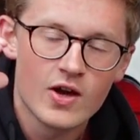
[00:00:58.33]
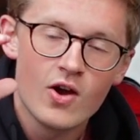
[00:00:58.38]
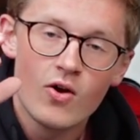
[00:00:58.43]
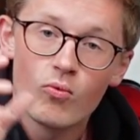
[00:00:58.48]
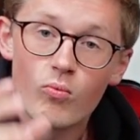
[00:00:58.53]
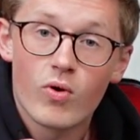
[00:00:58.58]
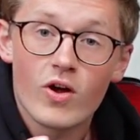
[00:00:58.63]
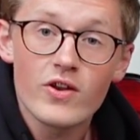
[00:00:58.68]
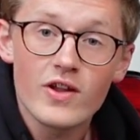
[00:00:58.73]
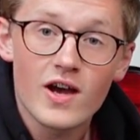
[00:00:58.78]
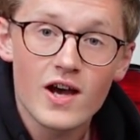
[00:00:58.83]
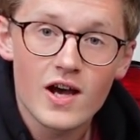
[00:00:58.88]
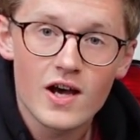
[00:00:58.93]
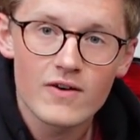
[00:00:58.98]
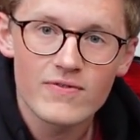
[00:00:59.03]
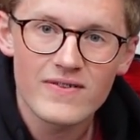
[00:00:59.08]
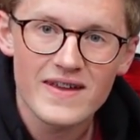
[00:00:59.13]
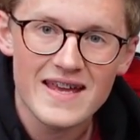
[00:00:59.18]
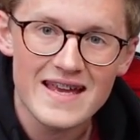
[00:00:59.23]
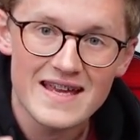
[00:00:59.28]
One
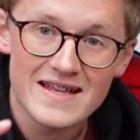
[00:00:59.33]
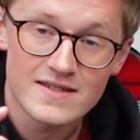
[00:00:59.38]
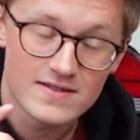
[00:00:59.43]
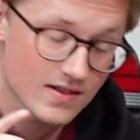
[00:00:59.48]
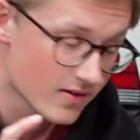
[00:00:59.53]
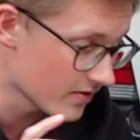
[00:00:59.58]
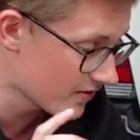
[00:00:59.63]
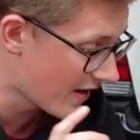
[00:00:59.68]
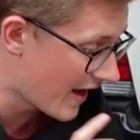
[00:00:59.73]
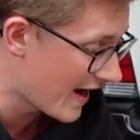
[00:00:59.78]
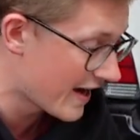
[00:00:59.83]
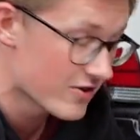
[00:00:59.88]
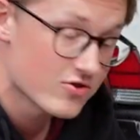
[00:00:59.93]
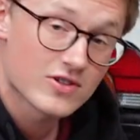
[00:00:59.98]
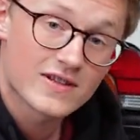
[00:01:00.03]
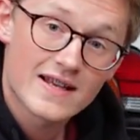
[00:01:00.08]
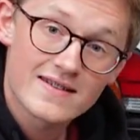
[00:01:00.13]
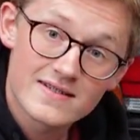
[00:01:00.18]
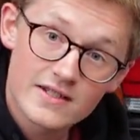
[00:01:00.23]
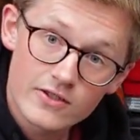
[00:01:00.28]
half is the
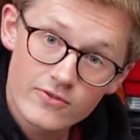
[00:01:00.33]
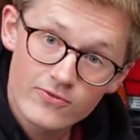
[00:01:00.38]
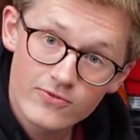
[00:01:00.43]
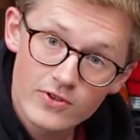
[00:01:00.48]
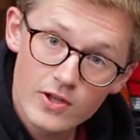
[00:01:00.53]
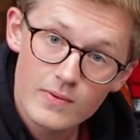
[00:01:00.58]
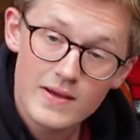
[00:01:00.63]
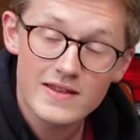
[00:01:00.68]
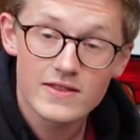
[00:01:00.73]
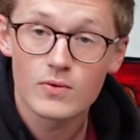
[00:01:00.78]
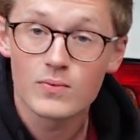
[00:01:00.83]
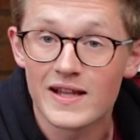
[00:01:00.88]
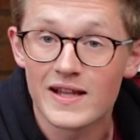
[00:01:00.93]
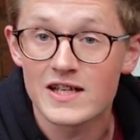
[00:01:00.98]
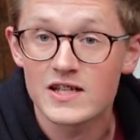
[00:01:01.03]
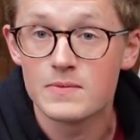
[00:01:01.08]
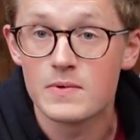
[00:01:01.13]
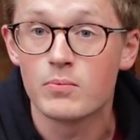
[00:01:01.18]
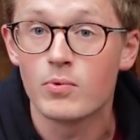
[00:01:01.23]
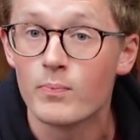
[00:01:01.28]
hydrolastic fluid
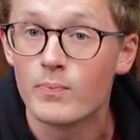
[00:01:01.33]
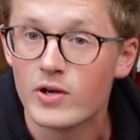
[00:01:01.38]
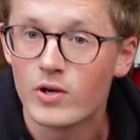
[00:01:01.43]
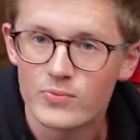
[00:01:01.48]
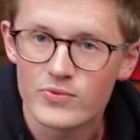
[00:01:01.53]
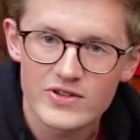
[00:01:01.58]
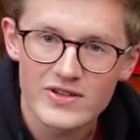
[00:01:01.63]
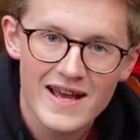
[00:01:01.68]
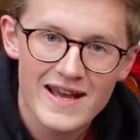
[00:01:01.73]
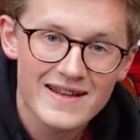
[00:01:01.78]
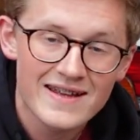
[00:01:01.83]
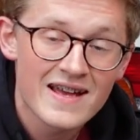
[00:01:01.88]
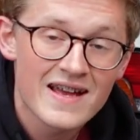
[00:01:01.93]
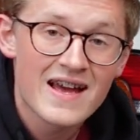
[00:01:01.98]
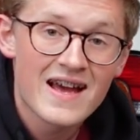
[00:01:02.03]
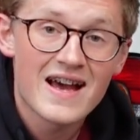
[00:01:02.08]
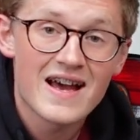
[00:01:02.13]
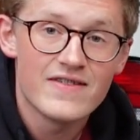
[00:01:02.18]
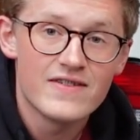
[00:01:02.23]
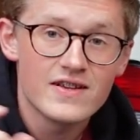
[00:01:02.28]
actually be pumping up today,
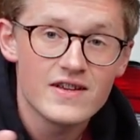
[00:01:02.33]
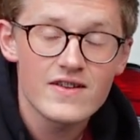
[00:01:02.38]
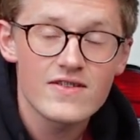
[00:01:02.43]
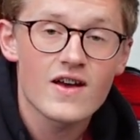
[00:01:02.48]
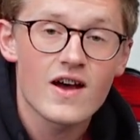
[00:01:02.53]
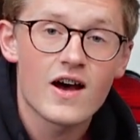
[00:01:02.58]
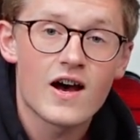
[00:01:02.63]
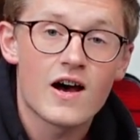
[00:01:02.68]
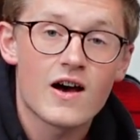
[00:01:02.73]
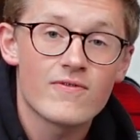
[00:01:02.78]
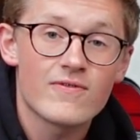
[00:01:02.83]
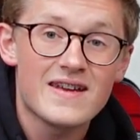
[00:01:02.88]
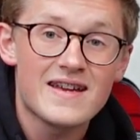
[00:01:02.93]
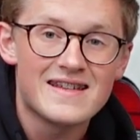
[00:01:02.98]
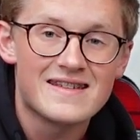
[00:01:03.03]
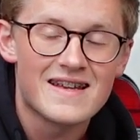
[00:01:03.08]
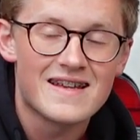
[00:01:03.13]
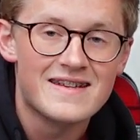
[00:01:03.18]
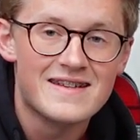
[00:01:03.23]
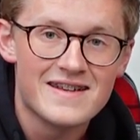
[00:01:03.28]
and the other half
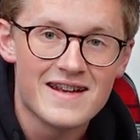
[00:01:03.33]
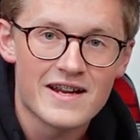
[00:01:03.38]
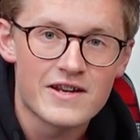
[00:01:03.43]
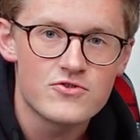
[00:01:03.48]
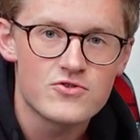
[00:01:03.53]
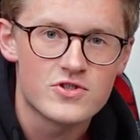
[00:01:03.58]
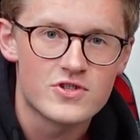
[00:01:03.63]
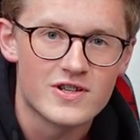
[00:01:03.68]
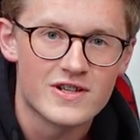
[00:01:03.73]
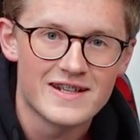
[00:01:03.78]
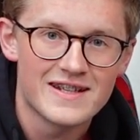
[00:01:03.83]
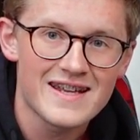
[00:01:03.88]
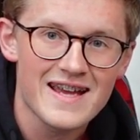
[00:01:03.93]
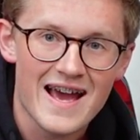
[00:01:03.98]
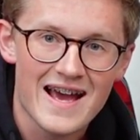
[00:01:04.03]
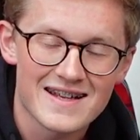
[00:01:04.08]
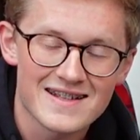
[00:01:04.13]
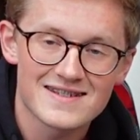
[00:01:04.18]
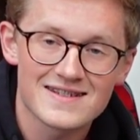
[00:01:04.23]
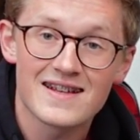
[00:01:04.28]
is nitrogen
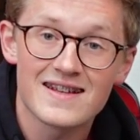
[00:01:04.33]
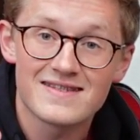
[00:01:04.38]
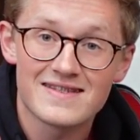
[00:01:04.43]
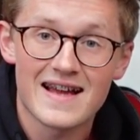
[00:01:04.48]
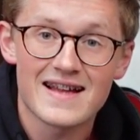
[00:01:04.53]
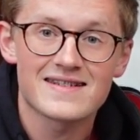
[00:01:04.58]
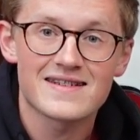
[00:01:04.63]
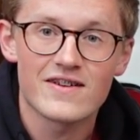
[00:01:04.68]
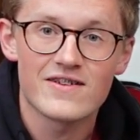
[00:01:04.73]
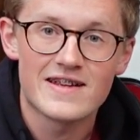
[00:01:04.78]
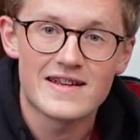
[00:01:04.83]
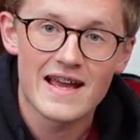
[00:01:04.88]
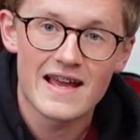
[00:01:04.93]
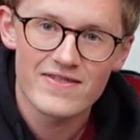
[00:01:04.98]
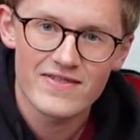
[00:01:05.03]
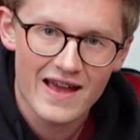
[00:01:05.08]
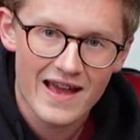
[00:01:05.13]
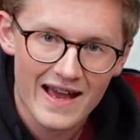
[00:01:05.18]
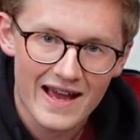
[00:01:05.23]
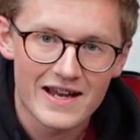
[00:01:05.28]
gas. That's how you get
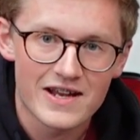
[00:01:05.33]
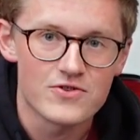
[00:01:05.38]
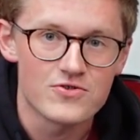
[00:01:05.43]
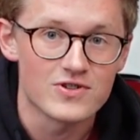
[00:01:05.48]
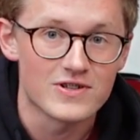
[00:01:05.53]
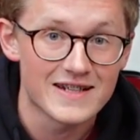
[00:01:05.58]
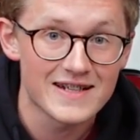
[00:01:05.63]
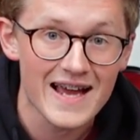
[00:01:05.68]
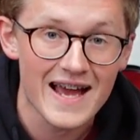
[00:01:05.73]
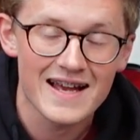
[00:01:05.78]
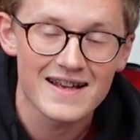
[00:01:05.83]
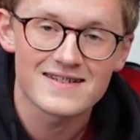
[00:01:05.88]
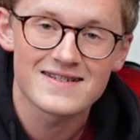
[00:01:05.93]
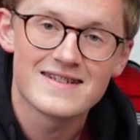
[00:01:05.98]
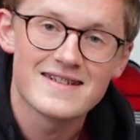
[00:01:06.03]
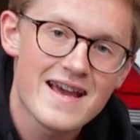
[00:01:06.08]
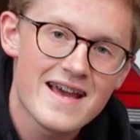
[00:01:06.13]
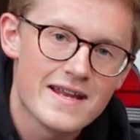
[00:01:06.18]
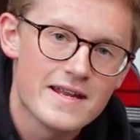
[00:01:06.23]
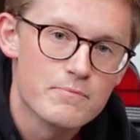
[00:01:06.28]
the Hydragas
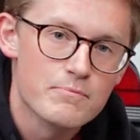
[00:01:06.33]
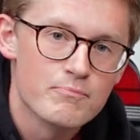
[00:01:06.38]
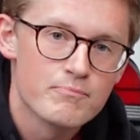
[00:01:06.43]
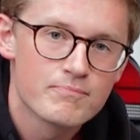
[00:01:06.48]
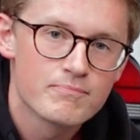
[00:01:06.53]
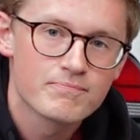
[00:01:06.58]
name.